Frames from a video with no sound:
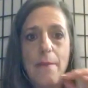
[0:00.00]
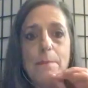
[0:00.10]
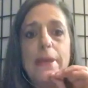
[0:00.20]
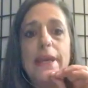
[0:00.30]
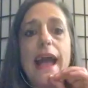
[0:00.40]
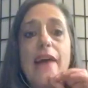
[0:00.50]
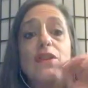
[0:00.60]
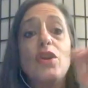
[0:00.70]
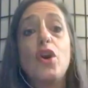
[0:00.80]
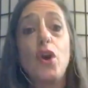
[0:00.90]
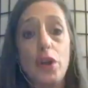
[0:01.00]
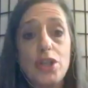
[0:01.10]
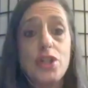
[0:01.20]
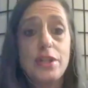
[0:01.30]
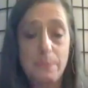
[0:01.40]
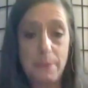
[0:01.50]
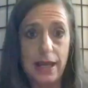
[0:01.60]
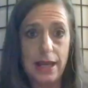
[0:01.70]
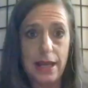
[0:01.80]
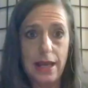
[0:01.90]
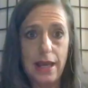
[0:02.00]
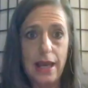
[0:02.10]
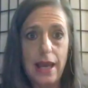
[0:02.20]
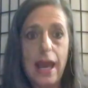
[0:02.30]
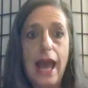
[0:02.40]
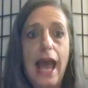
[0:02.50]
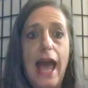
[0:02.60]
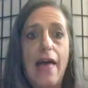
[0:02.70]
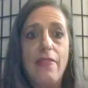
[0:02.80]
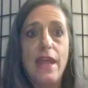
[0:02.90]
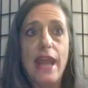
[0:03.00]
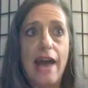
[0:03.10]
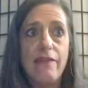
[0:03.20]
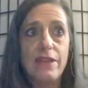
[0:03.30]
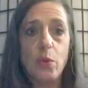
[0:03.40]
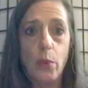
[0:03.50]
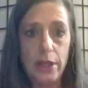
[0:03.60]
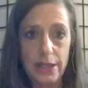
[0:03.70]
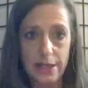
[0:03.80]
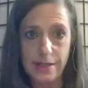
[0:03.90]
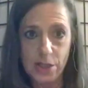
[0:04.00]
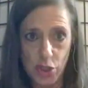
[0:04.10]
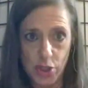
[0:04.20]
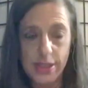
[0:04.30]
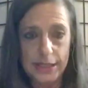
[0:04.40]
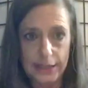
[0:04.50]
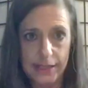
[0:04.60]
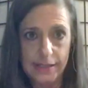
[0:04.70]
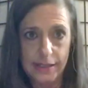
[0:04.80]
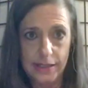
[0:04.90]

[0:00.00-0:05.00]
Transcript: being, having the courage to speak, and then having the willingness to just sit and listen,